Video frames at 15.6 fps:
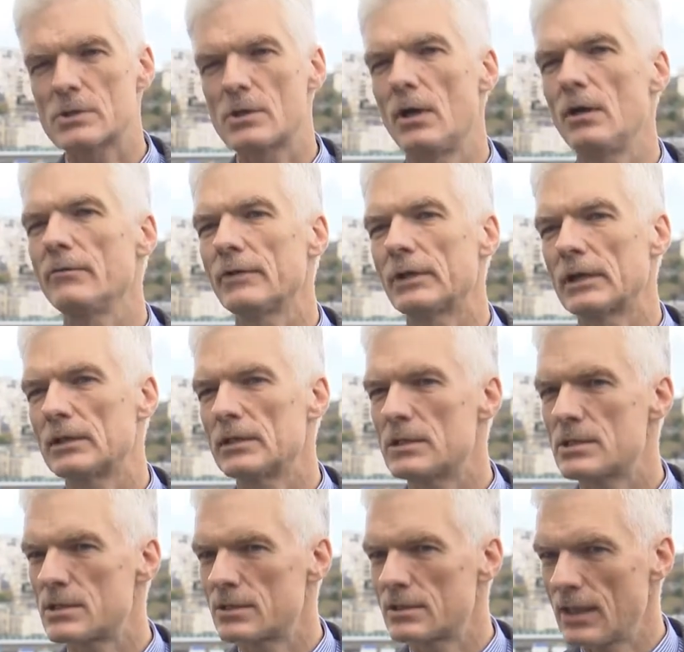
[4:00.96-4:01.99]
solving in
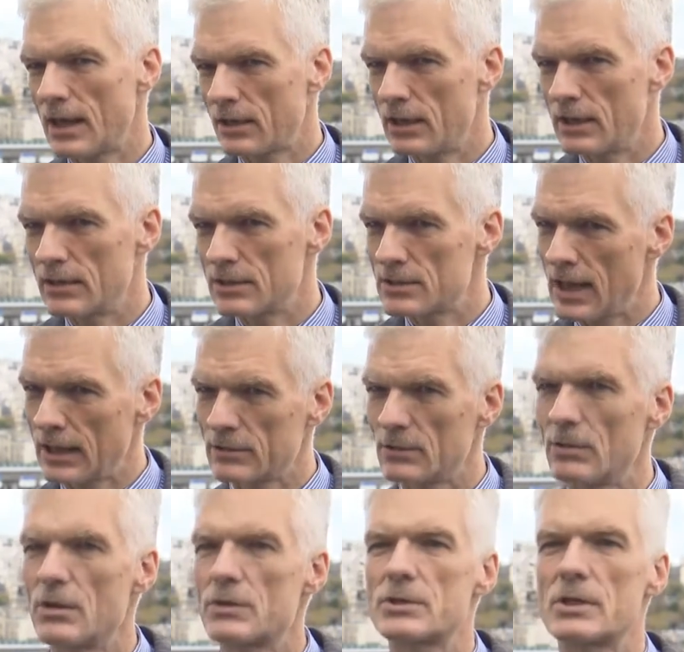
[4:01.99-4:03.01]
a
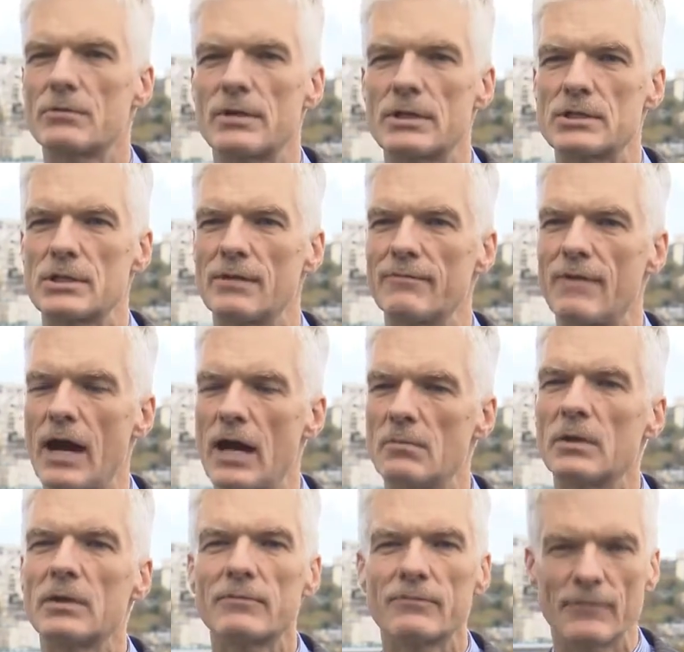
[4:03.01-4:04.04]
technology-rich
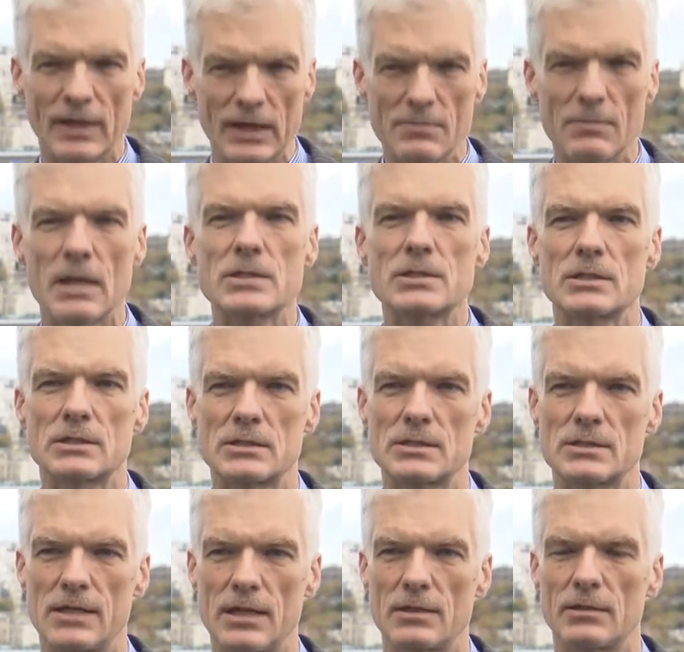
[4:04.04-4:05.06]
environment very much at the
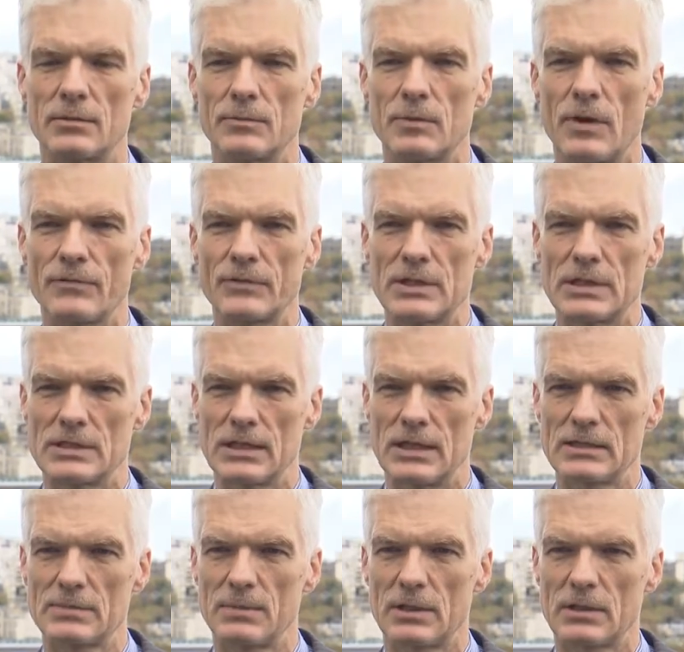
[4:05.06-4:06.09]
center of the
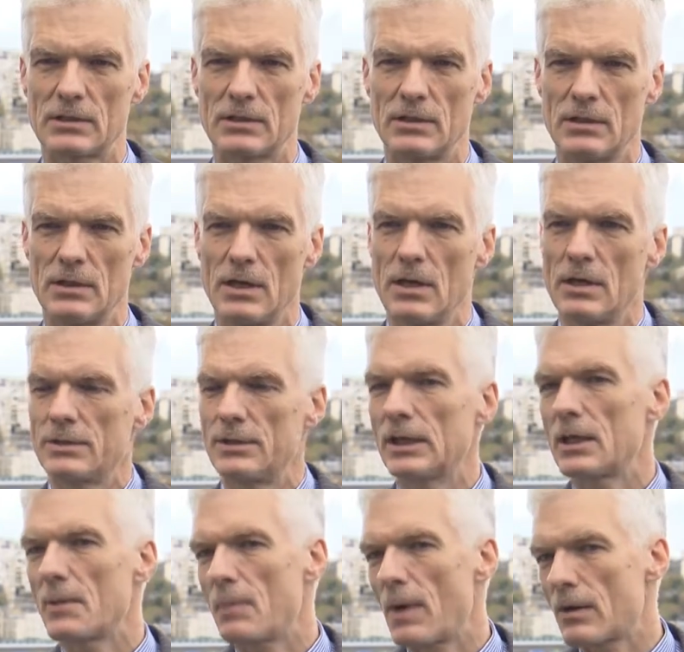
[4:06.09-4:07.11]
assessment.
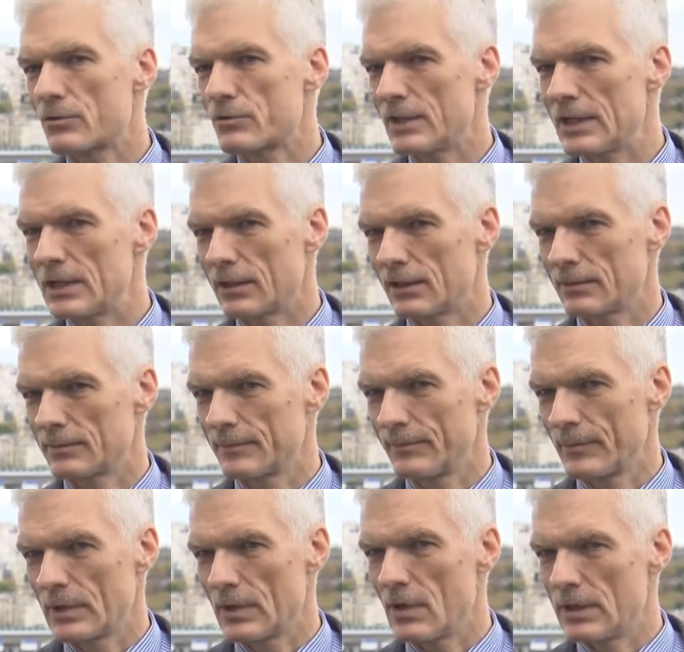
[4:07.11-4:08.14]
Think about reading
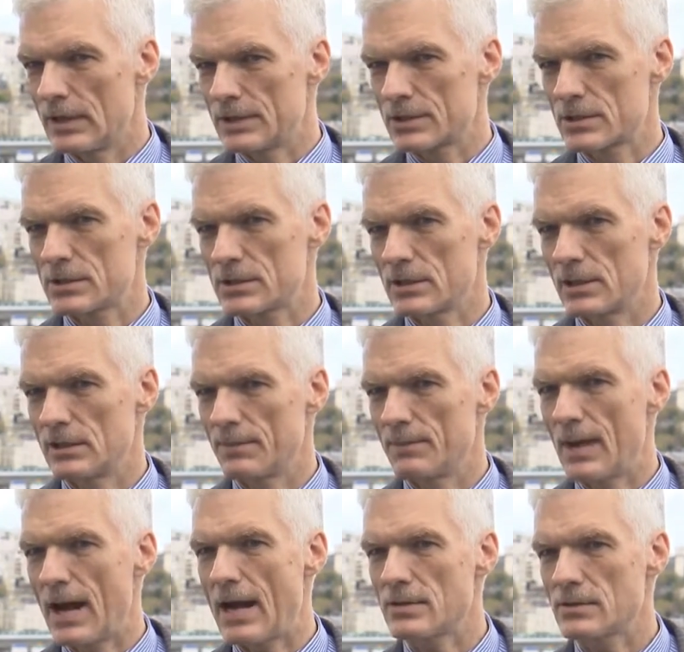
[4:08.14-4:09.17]
or literacy. In the
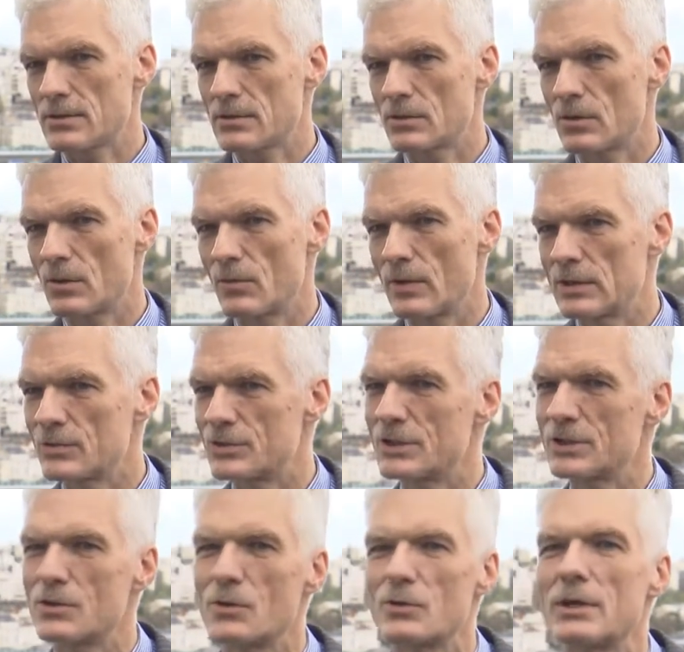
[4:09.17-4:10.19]
past, when you
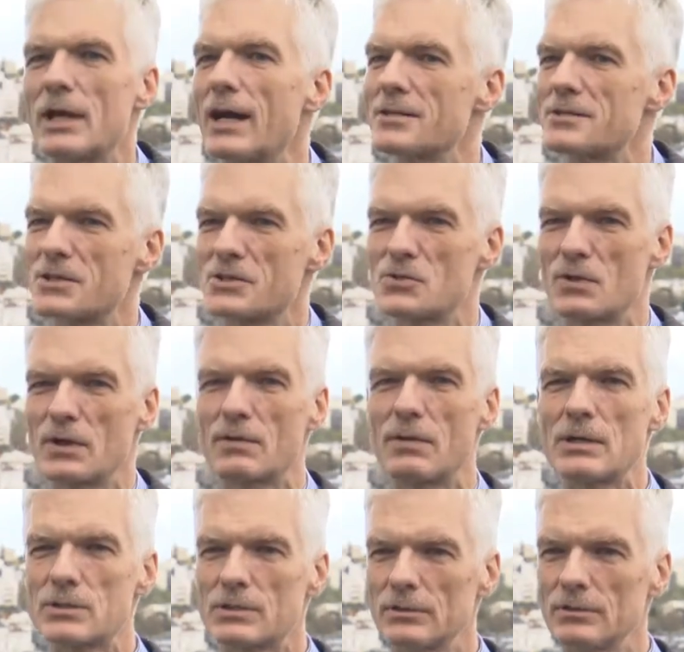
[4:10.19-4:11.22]
didn't know the answer to a
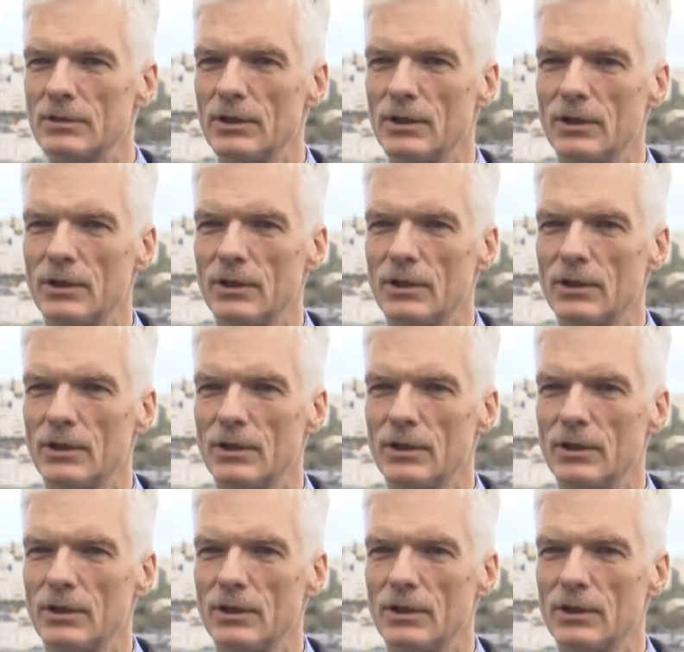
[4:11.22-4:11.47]
question,